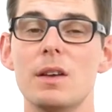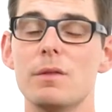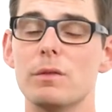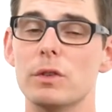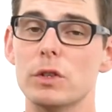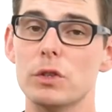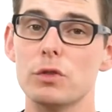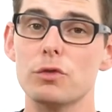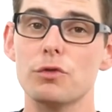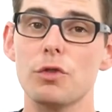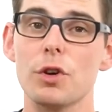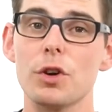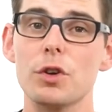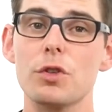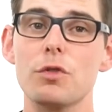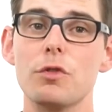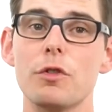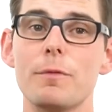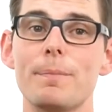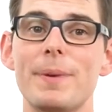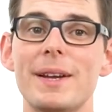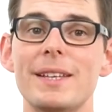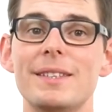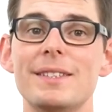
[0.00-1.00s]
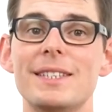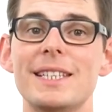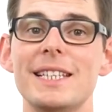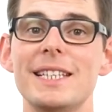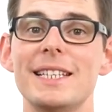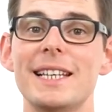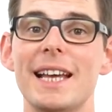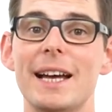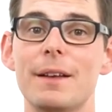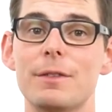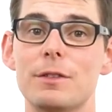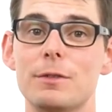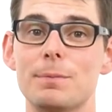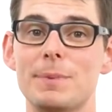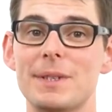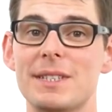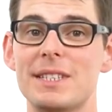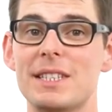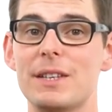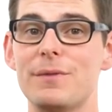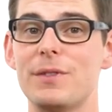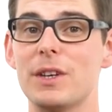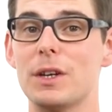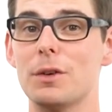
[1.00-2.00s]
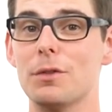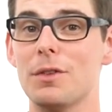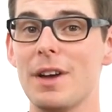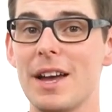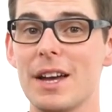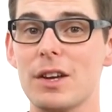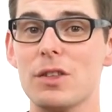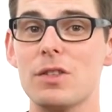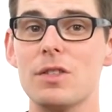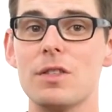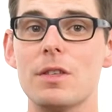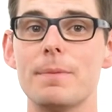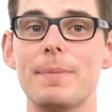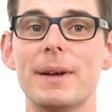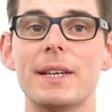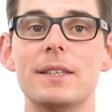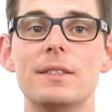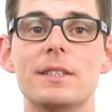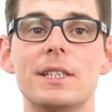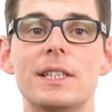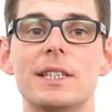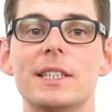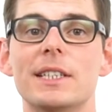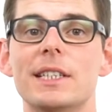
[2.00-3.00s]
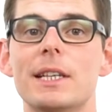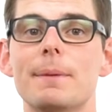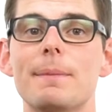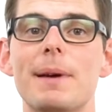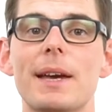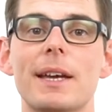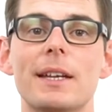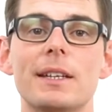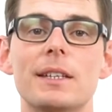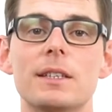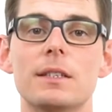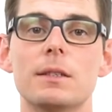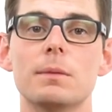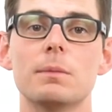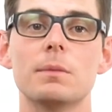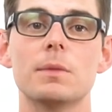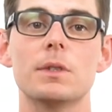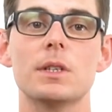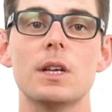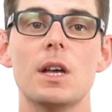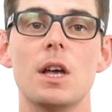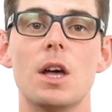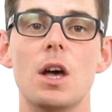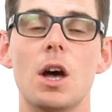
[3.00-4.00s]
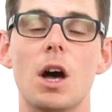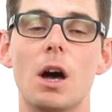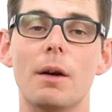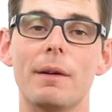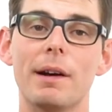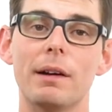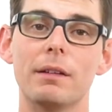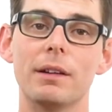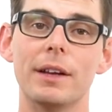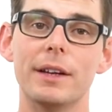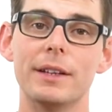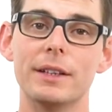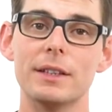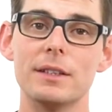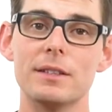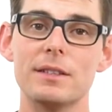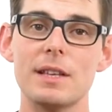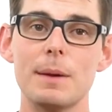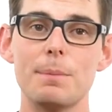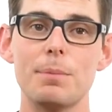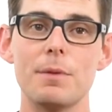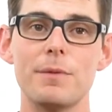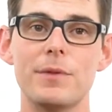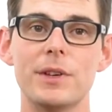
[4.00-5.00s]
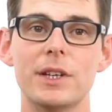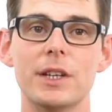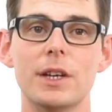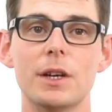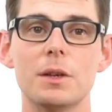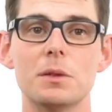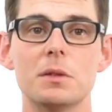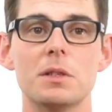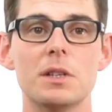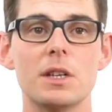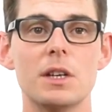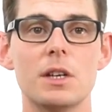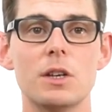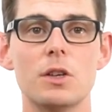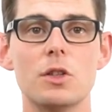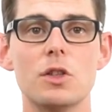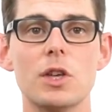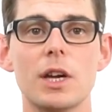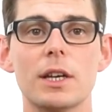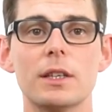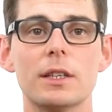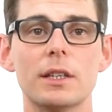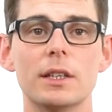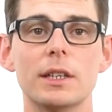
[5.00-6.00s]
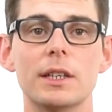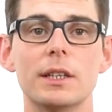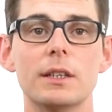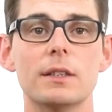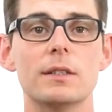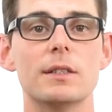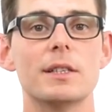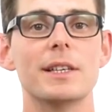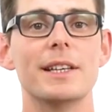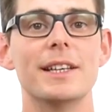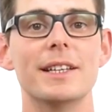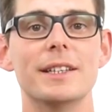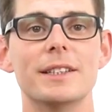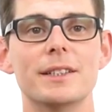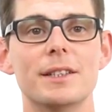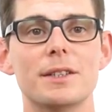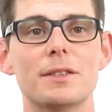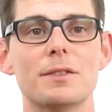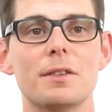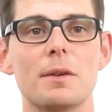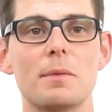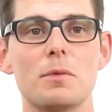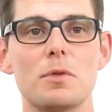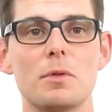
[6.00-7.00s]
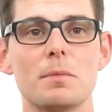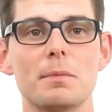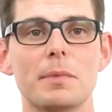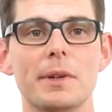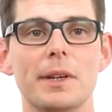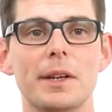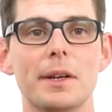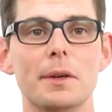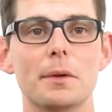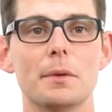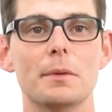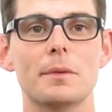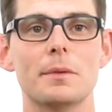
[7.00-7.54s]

The structure of benzene and specific reactions of benzene and their mechanisms are outlined in separate videos. Check the links in the description below.